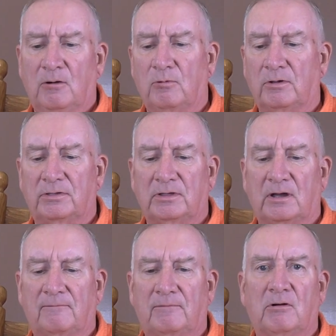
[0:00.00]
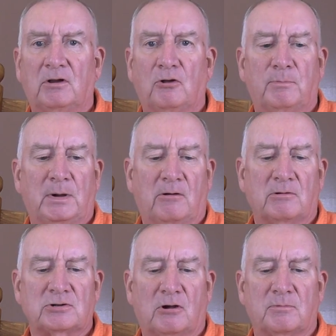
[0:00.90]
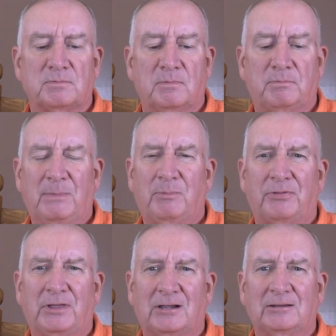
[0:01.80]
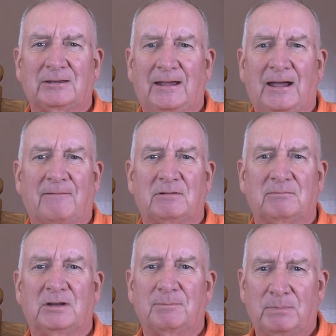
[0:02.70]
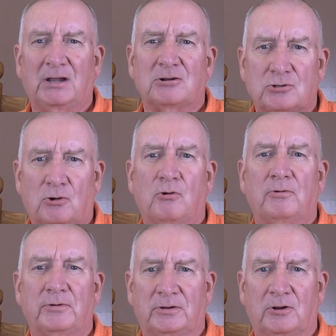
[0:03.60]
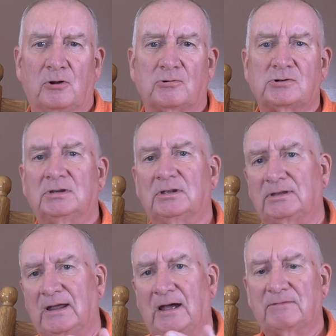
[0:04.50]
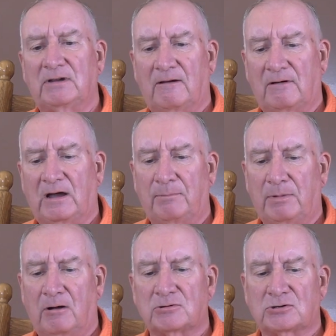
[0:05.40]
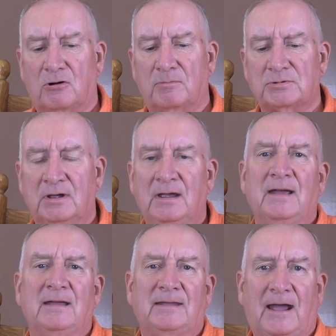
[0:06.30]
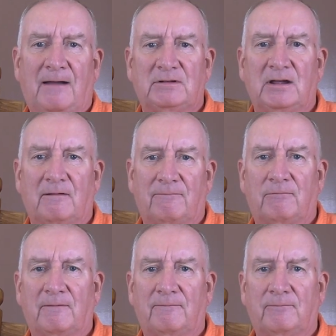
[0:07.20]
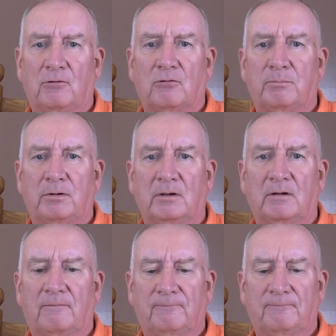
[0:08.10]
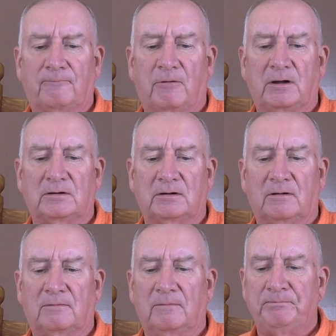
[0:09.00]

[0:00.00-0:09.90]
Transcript: with uh, very low power scopes. People think that they have to, they're being sold on the notion that they have to have high power scopes. They have to have front focal, uh, front, uh,